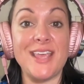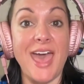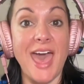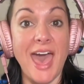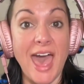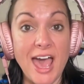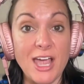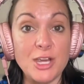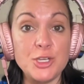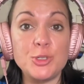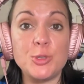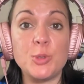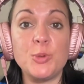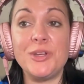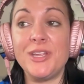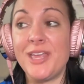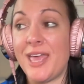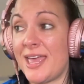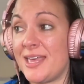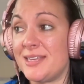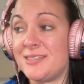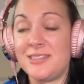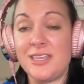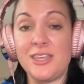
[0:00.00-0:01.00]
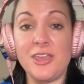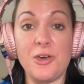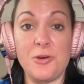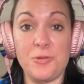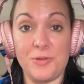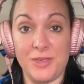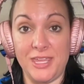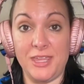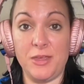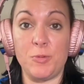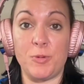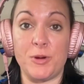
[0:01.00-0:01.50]
actual SEO
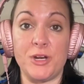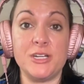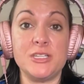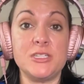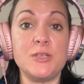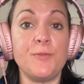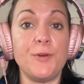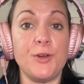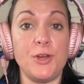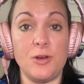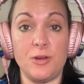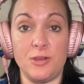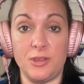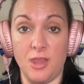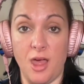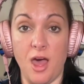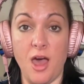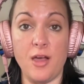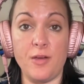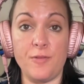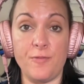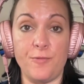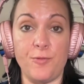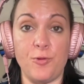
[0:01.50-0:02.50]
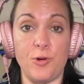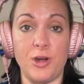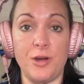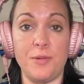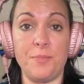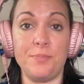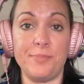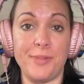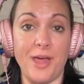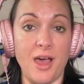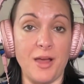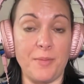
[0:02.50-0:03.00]
keywords for your long form
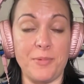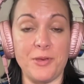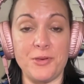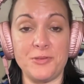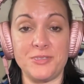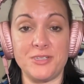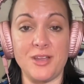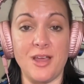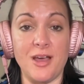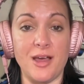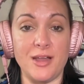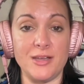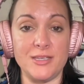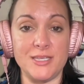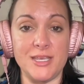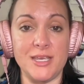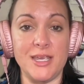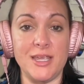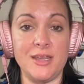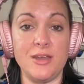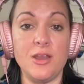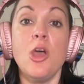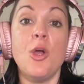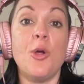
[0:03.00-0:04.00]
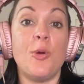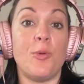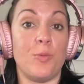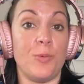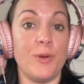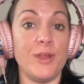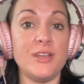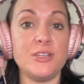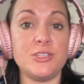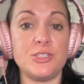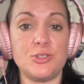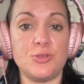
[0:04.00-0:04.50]
blog post content,
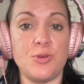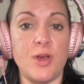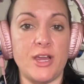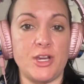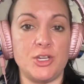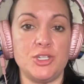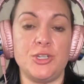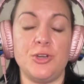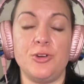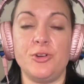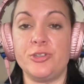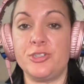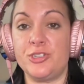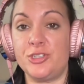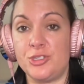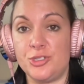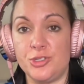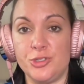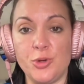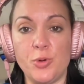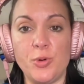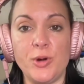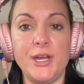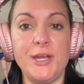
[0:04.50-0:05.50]
reel structures, story